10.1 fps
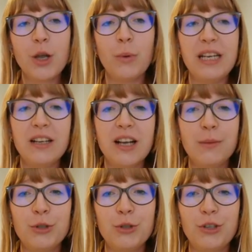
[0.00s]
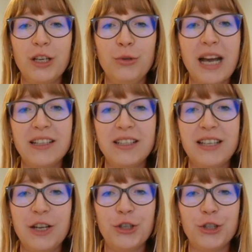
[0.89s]
when it comes to the
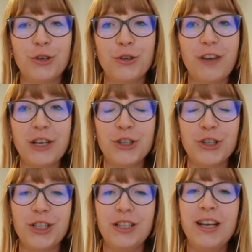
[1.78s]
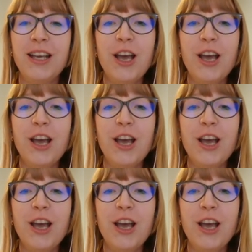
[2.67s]
United Nations Convention